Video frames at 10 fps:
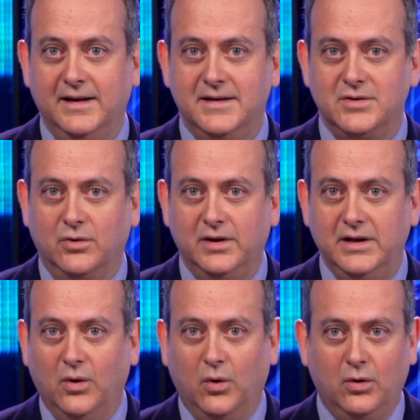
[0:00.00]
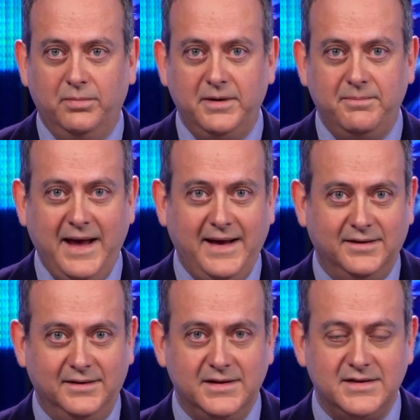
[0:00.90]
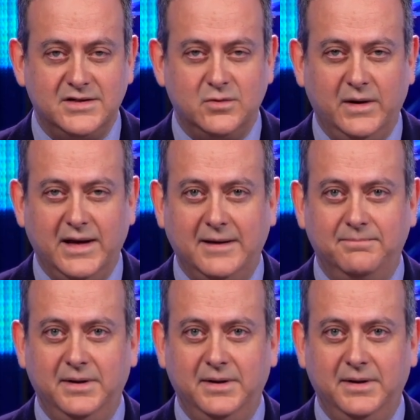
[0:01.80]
has already all but abandoned its £28